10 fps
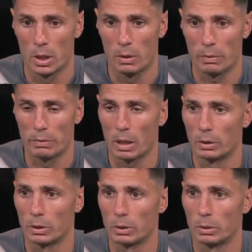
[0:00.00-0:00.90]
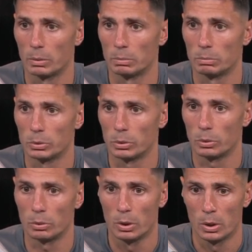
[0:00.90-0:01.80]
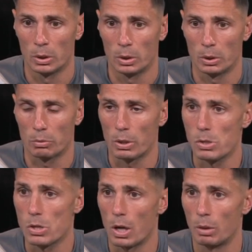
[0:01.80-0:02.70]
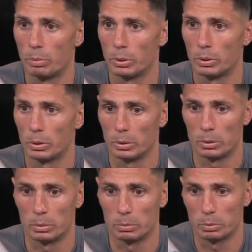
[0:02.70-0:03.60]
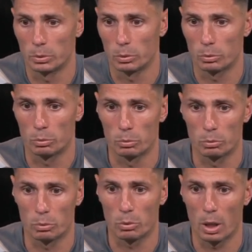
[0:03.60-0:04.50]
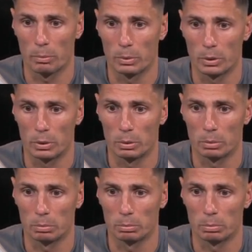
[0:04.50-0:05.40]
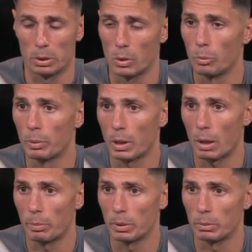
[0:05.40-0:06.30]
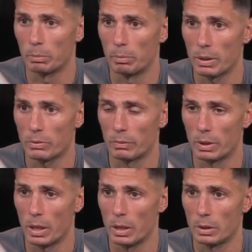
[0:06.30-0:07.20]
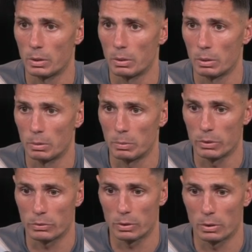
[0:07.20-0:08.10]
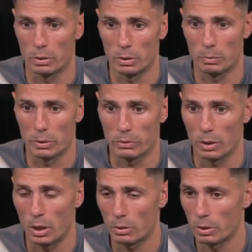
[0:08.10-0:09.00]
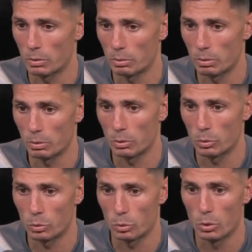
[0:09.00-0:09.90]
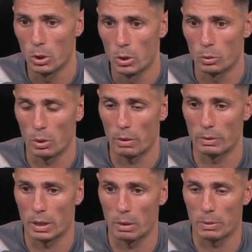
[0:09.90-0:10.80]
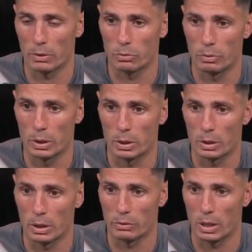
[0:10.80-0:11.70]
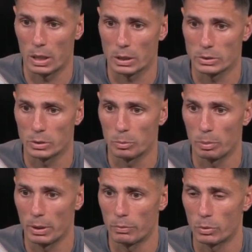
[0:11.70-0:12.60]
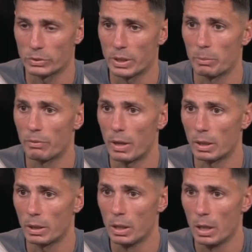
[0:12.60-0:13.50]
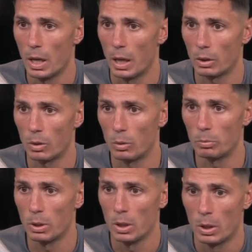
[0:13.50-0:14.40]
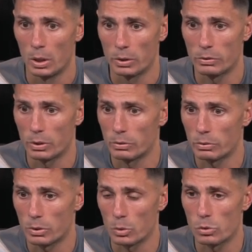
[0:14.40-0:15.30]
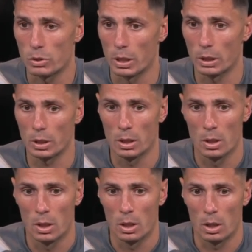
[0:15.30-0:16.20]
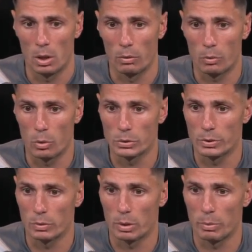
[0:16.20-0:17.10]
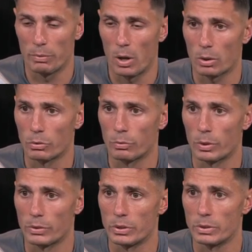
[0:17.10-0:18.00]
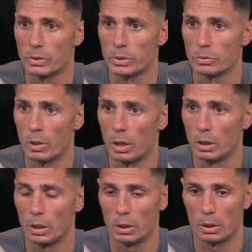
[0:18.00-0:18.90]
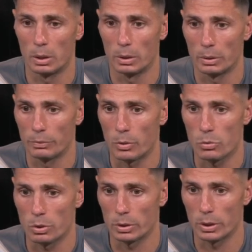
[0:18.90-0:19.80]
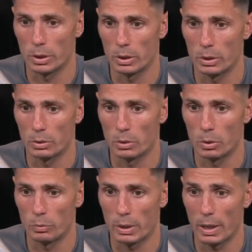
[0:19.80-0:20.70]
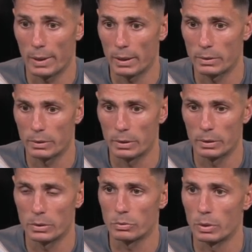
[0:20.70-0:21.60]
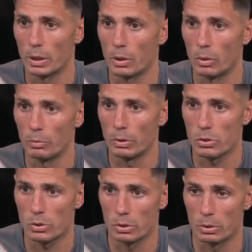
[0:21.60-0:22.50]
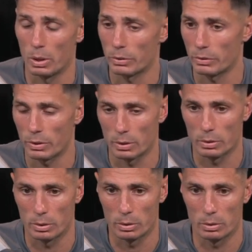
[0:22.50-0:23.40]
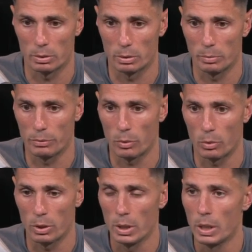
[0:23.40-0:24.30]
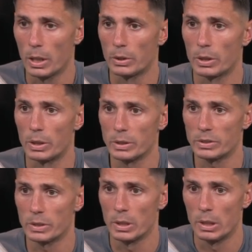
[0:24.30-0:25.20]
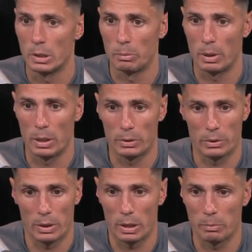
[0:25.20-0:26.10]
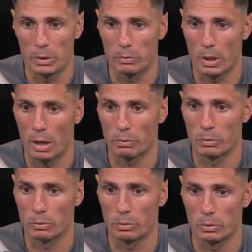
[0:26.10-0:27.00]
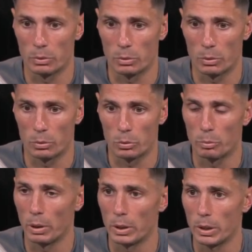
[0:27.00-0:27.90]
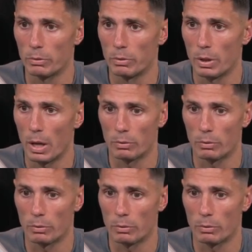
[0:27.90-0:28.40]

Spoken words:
we've done, you know, a great job, you know, to come in Open Cup in the best of the eight. It means a lot. And, you know, to have the game next week against Galaxy to play for semi-final at home, it's huge thing. Of course, you want to be focused for the season as well. And unfortunately, you know, we can get this win at home, which, as I said before, it hurts. But, I mean, we have, you know, to believe. We have